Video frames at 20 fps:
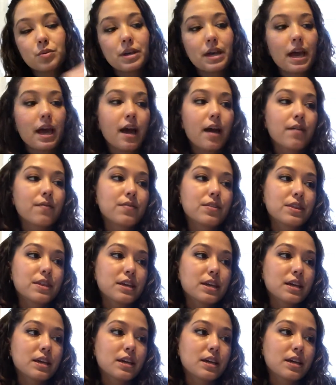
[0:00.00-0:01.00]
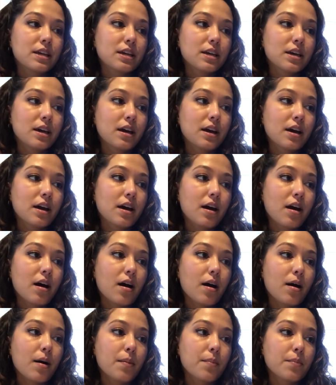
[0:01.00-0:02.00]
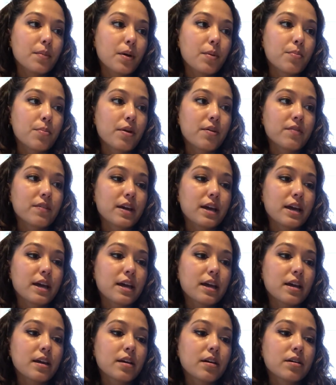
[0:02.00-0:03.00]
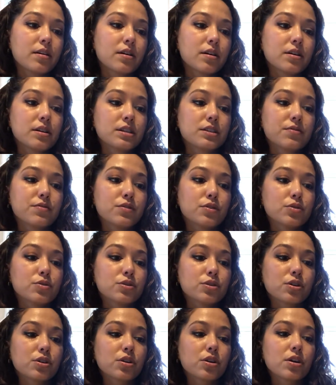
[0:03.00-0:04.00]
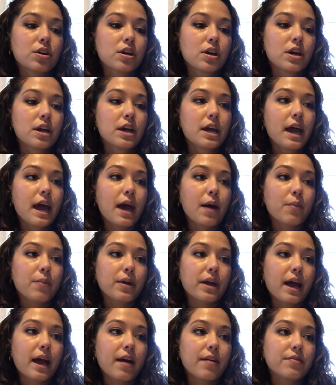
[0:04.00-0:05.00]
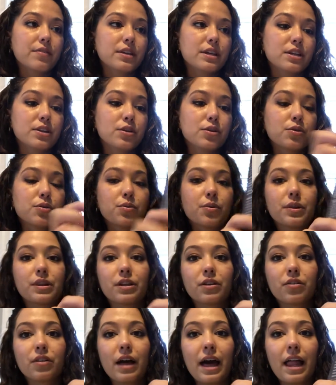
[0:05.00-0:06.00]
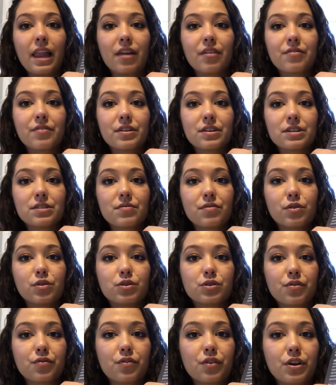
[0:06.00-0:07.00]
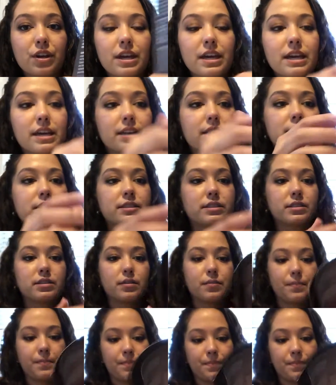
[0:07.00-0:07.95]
We have the Brevet diffuser, and we have the new little elephant diffuser for kids.